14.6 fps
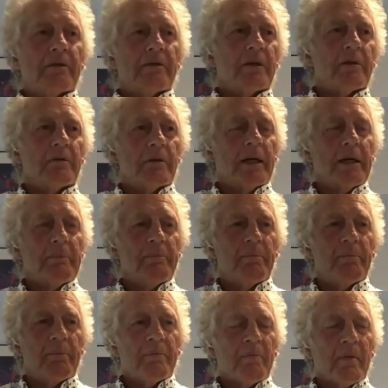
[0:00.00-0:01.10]
after
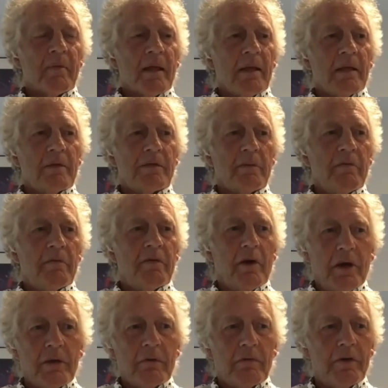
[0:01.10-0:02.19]
some
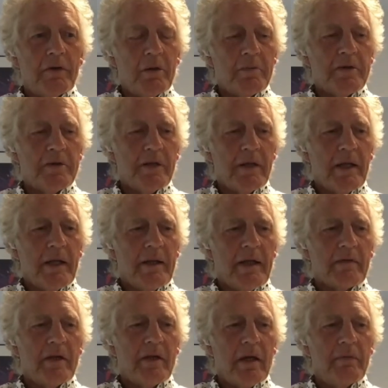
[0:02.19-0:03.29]
very good films and
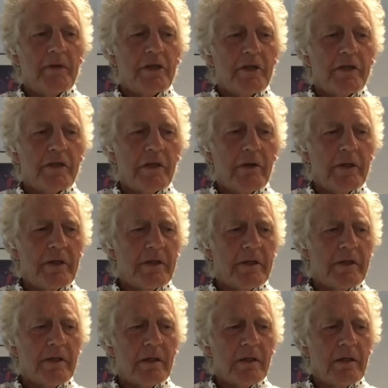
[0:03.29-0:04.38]
that television
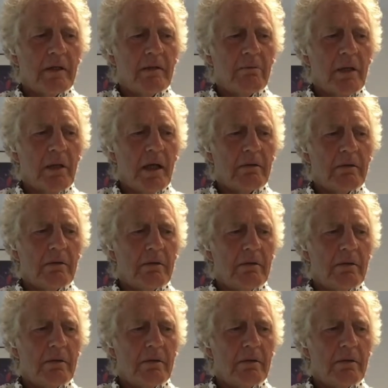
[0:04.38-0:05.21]
series, Blood.